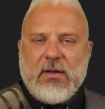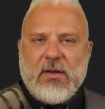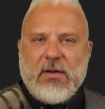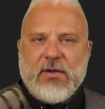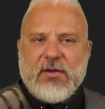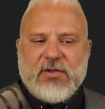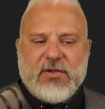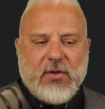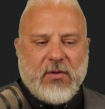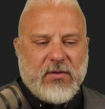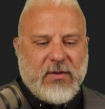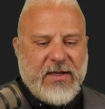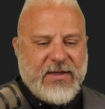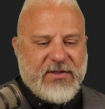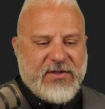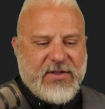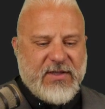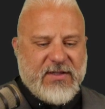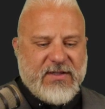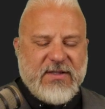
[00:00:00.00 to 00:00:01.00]
So let's
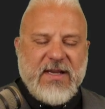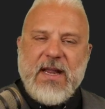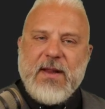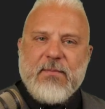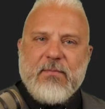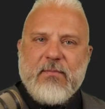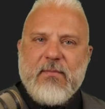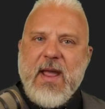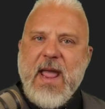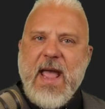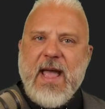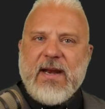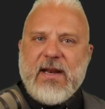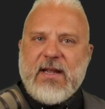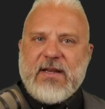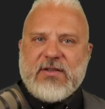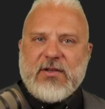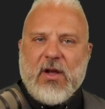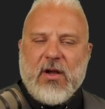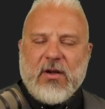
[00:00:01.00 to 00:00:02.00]
just say Matt
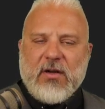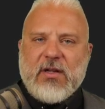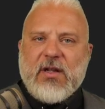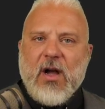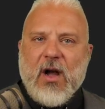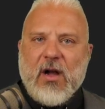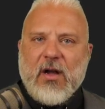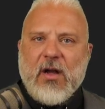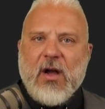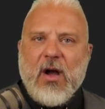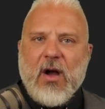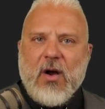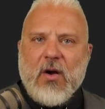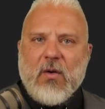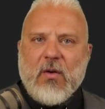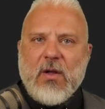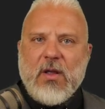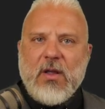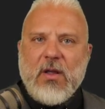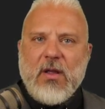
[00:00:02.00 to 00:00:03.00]
is all
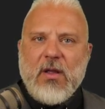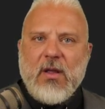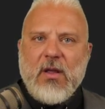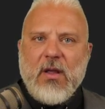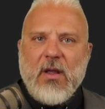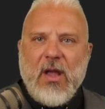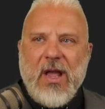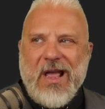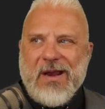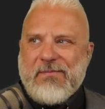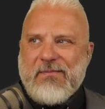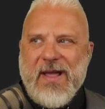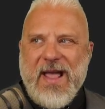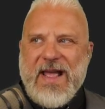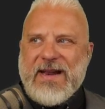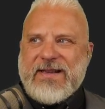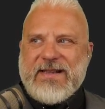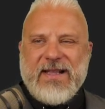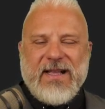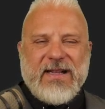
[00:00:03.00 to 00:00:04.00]
gung-ho, and
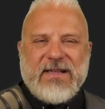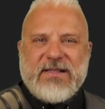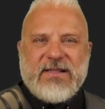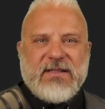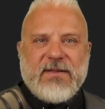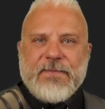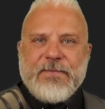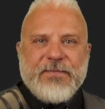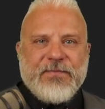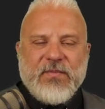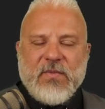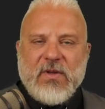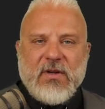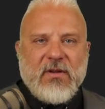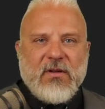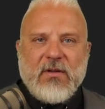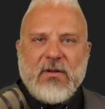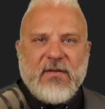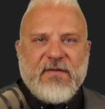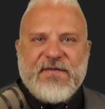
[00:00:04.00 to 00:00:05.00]
Matt gets
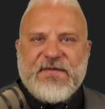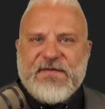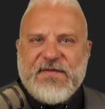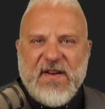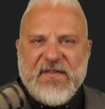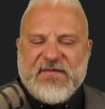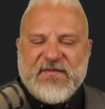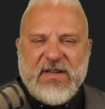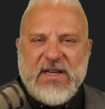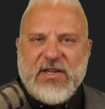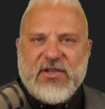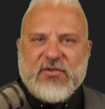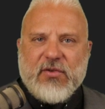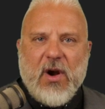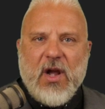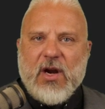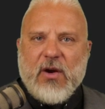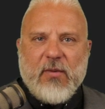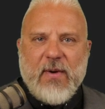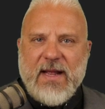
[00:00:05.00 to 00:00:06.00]
50
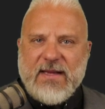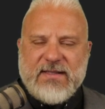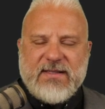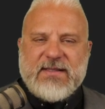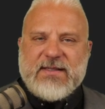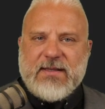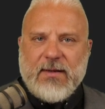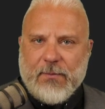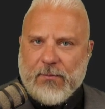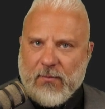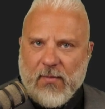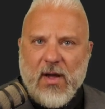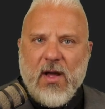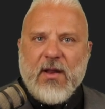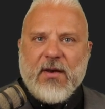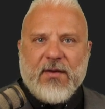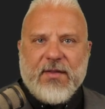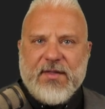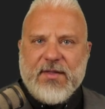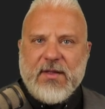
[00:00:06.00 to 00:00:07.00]
drug arrests a
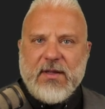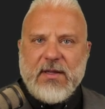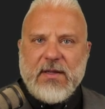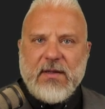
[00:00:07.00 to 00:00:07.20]
month.